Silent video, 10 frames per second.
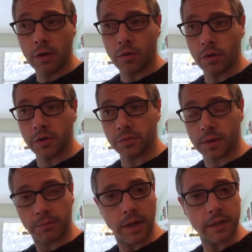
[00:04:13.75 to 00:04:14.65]
or you just
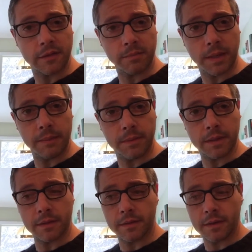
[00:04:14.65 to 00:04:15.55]
want to practice
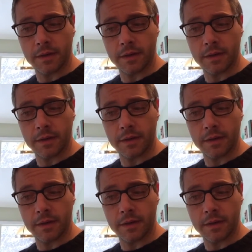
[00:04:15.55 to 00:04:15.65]
piping,